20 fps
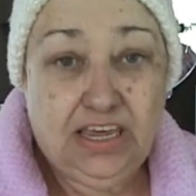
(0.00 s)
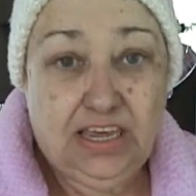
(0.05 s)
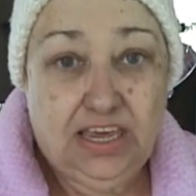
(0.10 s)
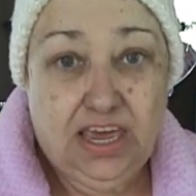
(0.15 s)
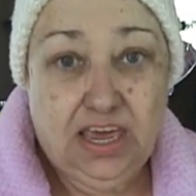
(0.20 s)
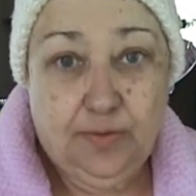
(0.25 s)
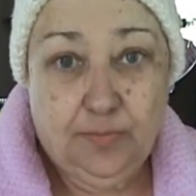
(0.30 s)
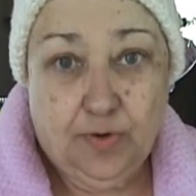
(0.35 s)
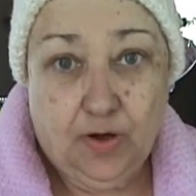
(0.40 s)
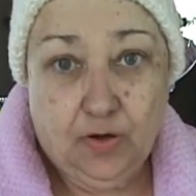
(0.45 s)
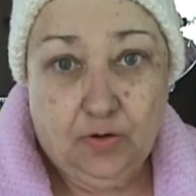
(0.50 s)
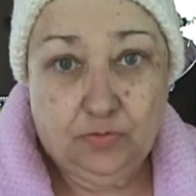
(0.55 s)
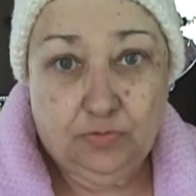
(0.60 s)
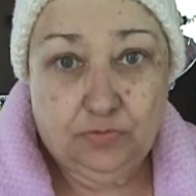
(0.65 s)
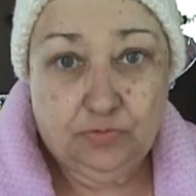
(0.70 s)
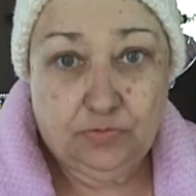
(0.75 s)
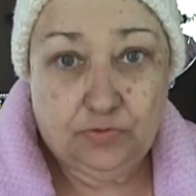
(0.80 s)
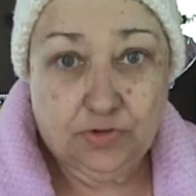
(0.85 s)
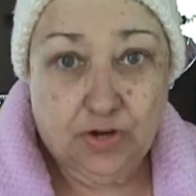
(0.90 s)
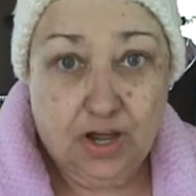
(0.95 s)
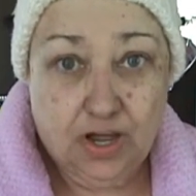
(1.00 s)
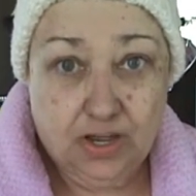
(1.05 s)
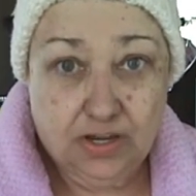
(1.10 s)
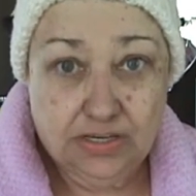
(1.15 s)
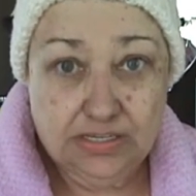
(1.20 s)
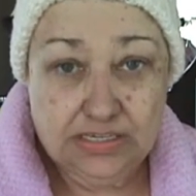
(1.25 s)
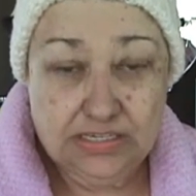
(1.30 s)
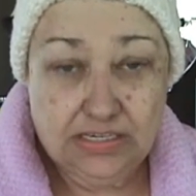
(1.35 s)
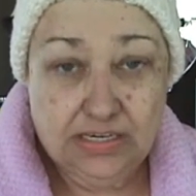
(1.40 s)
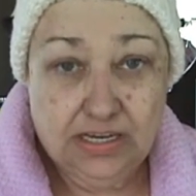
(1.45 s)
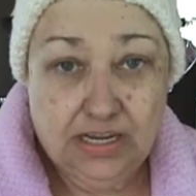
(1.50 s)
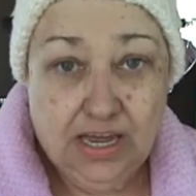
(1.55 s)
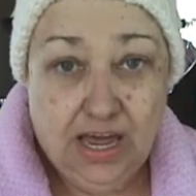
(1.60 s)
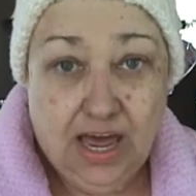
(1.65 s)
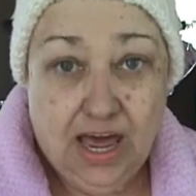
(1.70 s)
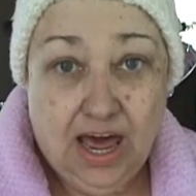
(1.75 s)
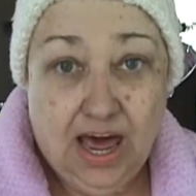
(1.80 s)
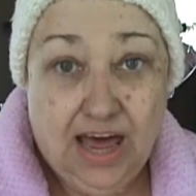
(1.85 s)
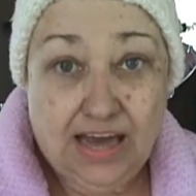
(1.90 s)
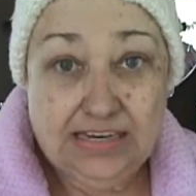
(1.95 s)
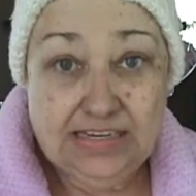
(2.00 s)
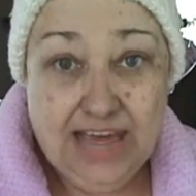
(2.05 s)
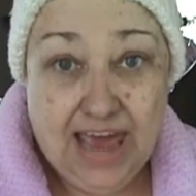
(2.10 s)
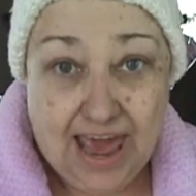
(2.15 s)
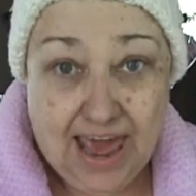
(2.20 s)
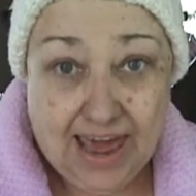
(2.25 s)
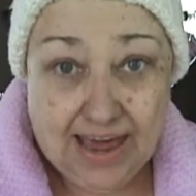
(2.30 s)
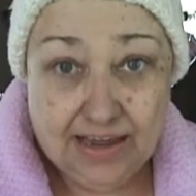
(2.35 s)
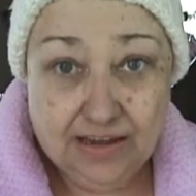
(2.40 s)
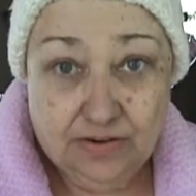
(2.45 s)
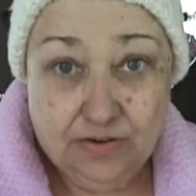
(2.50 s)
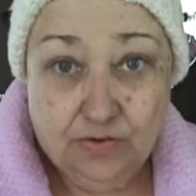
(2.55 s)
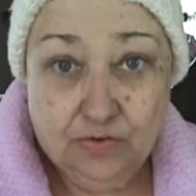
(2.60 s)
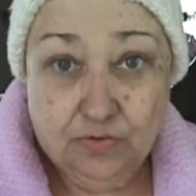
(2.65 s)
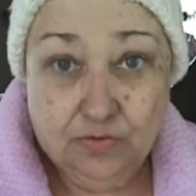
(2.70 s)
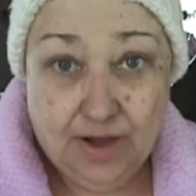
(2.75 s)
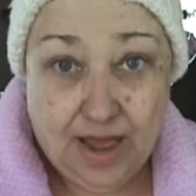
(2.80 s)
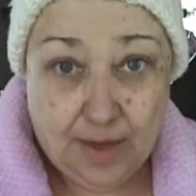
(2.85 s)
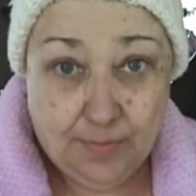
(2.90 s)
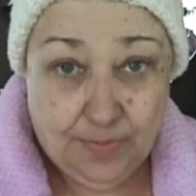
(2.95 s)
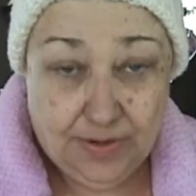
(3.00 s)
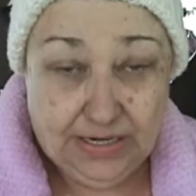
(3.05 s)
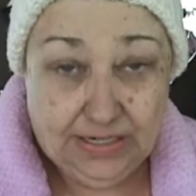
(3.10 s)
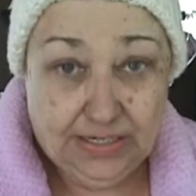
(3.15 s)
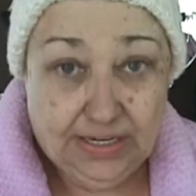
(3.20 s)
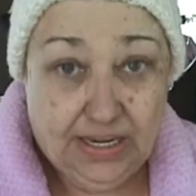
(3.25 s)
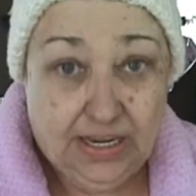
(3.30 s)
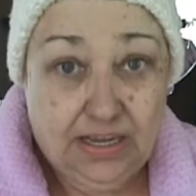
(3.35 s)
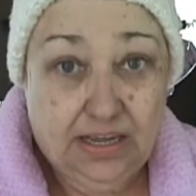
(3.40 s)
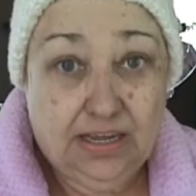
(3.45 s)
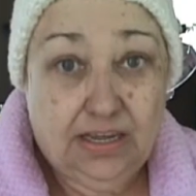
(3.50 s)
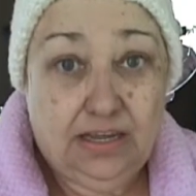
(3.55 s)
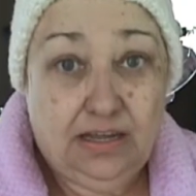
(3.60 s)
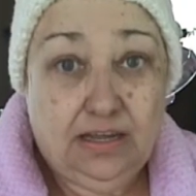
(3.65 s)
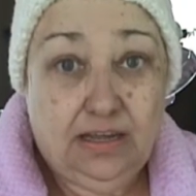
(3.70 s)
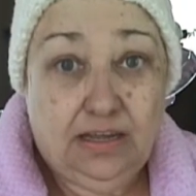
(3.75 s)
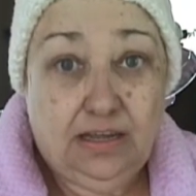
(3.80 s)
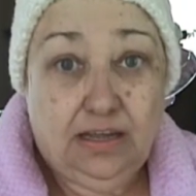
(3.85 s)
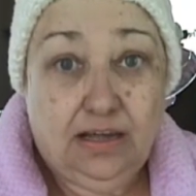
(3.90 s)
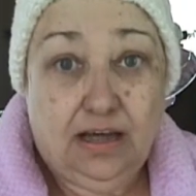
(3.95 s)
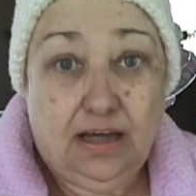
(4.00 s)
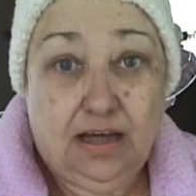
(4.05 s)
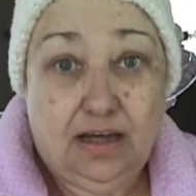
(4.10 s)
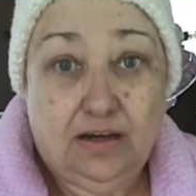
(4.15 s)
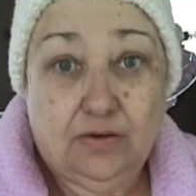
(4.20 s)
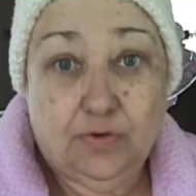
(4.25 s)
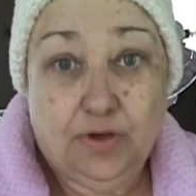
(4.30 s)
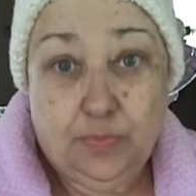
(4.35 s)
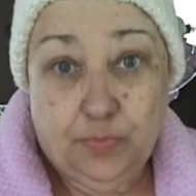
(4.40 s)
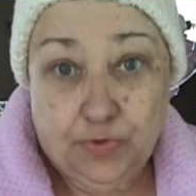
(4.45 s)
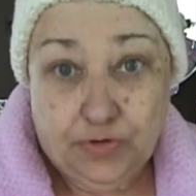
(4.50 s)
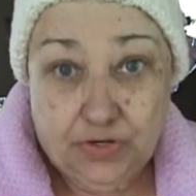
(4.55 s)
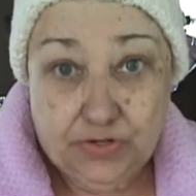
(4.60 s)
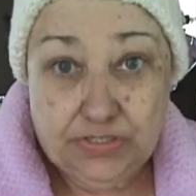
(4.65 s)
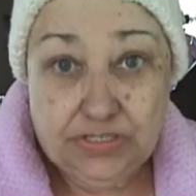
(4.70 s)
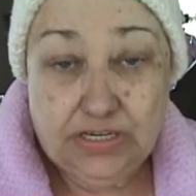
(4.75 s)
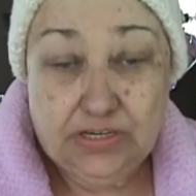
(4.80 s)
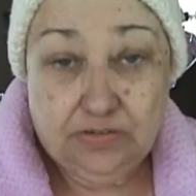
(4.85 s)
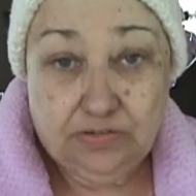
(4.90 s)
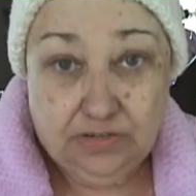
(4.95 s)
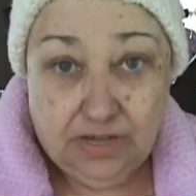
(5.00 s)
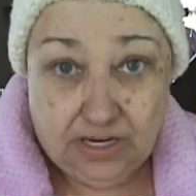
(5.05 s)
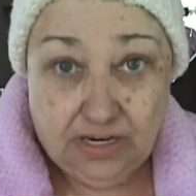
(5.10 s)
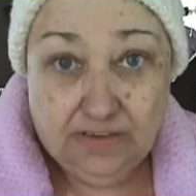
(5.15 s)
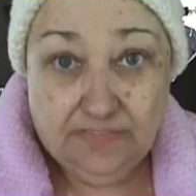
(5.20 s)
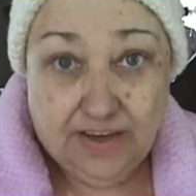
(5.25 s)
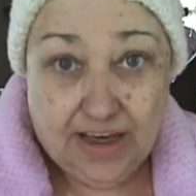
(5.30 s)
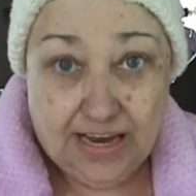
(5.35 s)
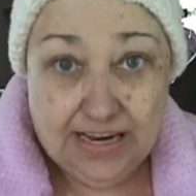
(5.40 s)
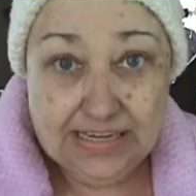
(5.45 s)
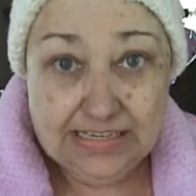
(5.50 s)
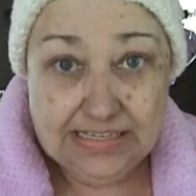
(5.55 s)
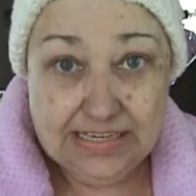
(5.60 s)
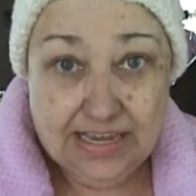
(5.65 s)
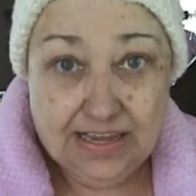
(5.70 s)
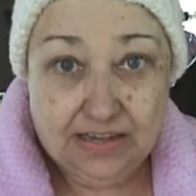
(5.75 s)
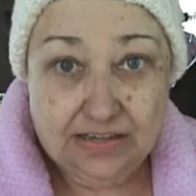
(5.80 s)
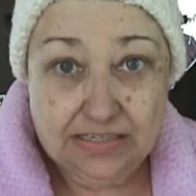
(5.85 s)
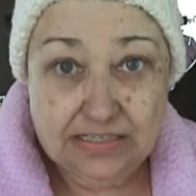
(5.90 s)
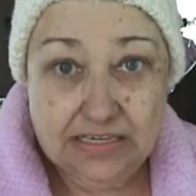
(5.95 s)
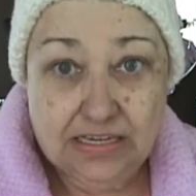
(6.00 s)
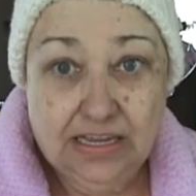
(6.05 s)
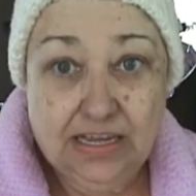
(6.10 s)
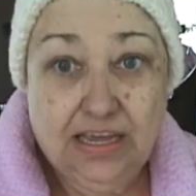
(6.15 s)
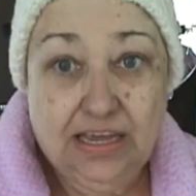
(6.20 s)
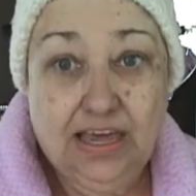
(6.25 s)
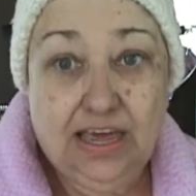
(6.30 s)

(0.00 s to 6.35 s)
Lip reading: chemo drugs attack rapidly reproducing and dividing cells.